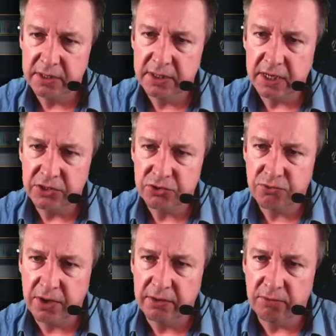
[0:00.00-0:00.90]
is a
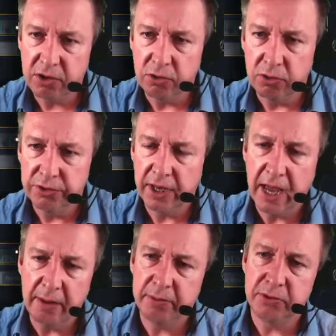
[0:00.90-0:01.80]
screen record that
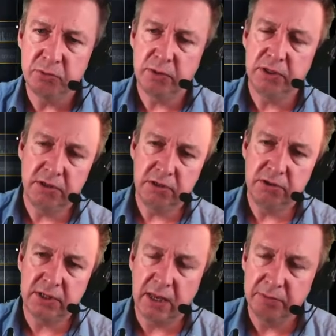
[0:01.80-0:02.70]
happens when you
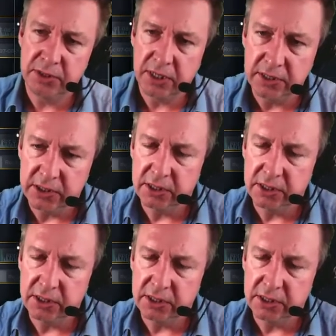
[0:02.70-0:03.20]
use Camtasia,